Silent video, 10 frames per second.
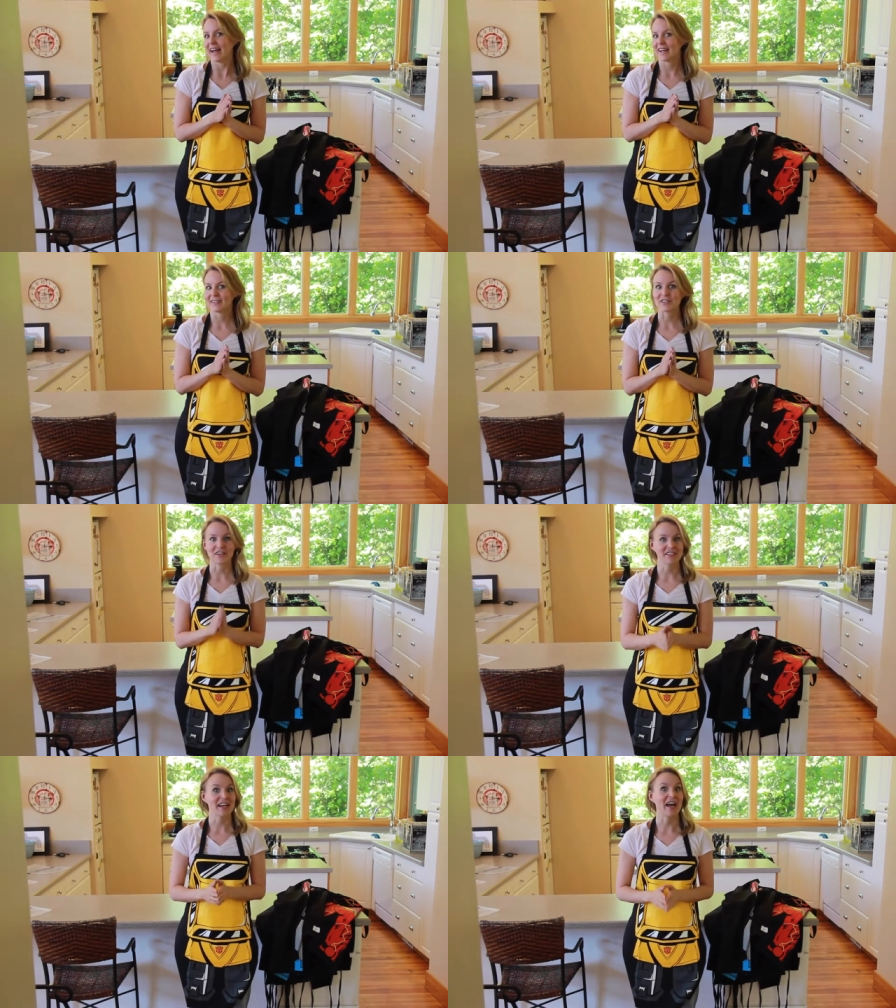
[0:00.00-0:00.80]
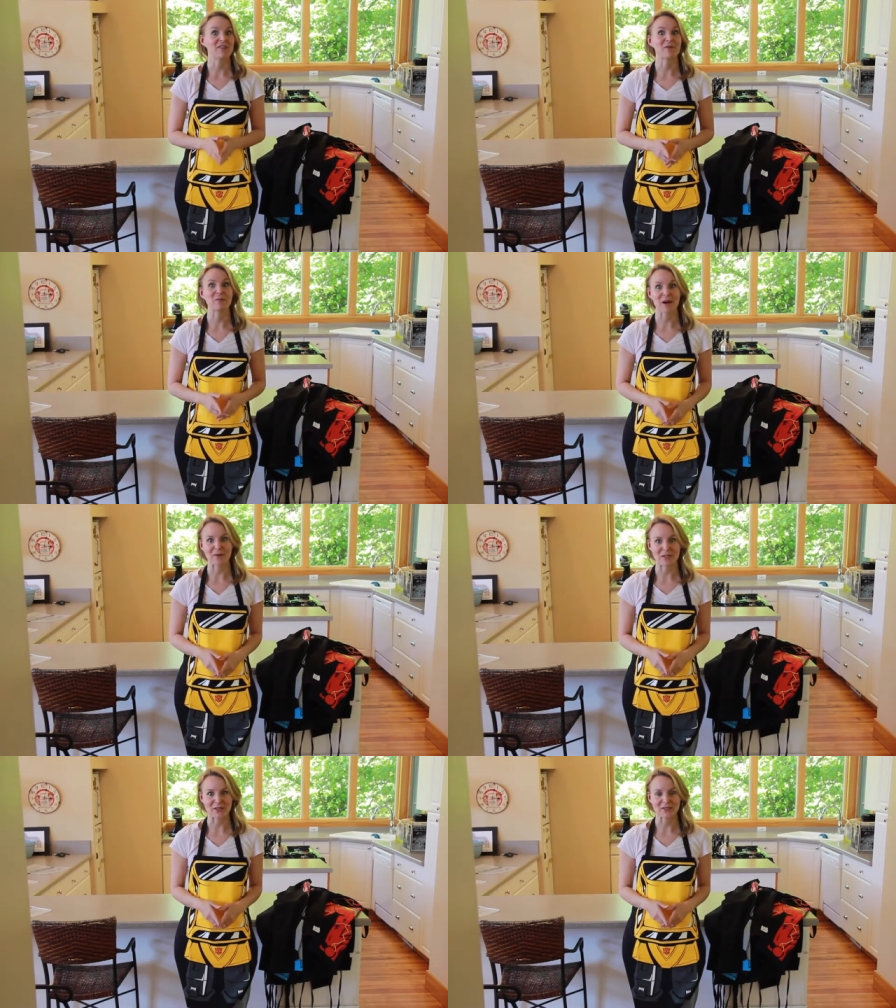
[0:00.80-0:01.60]
and starting to have
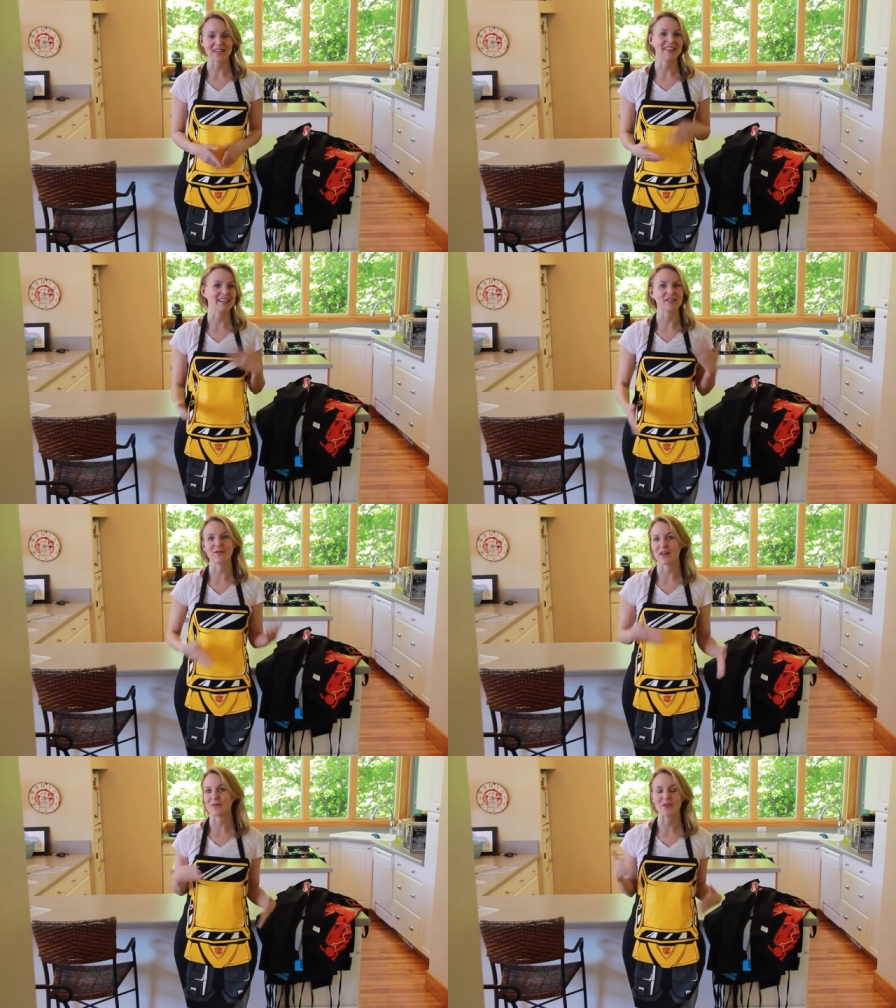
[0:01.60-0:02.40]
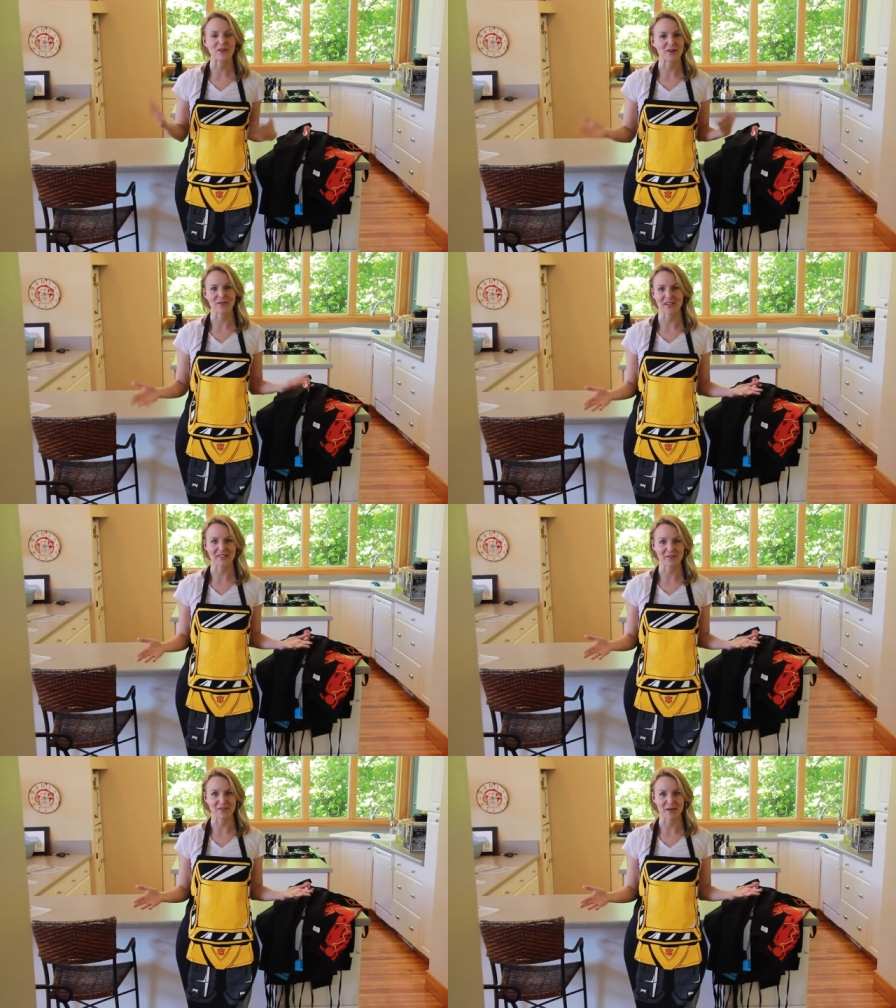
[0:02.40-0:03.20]
barbecues and lots of fun with your
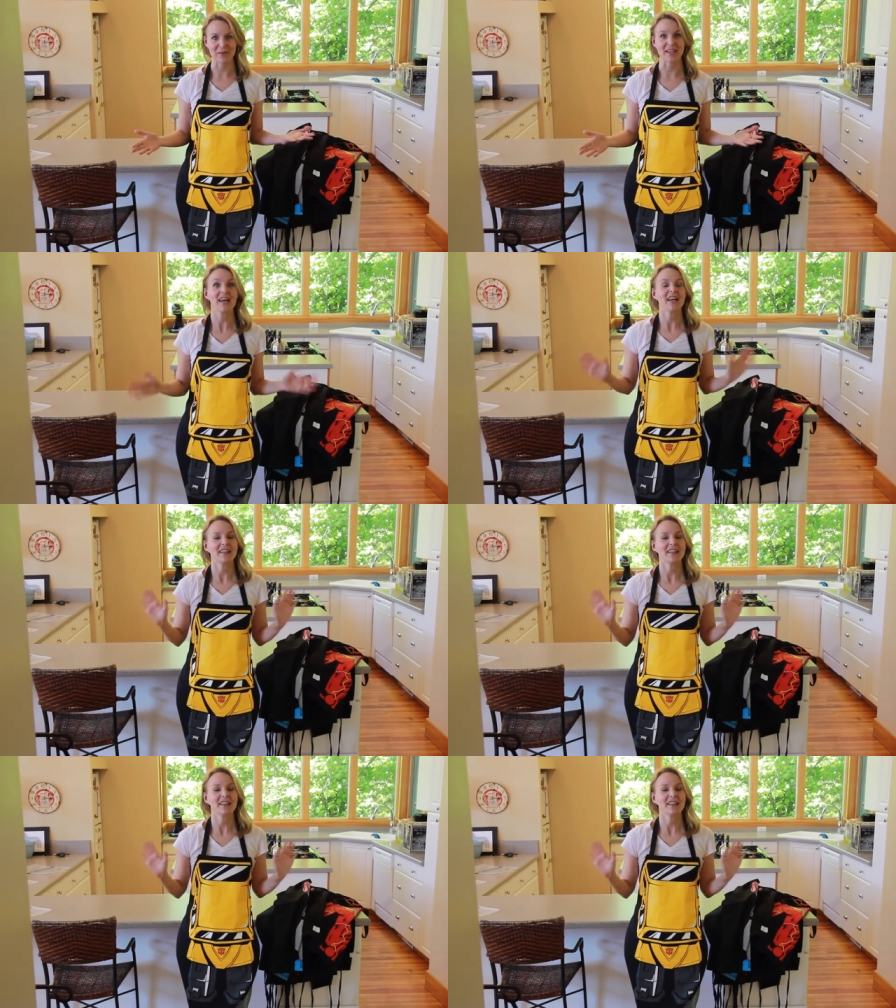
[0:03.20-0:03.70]
friends and family.